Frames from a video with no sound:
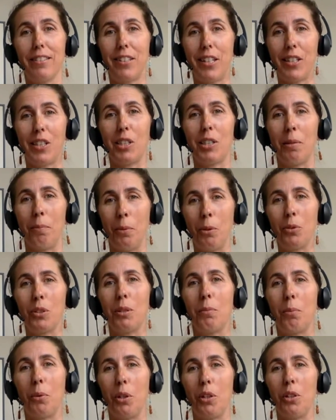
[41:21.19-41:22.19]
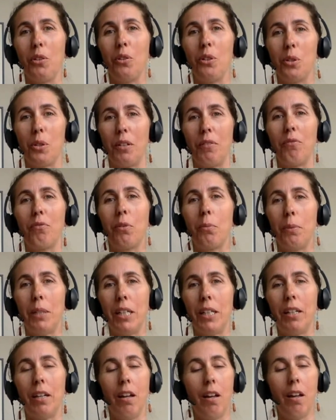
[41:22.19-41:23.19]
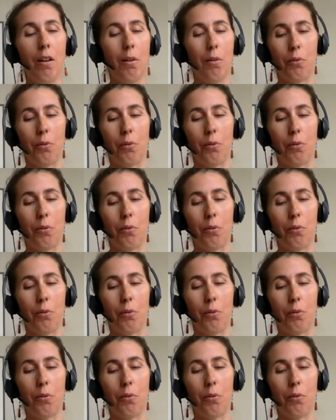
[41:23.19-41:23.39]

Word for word: That's the most important nutrient for me,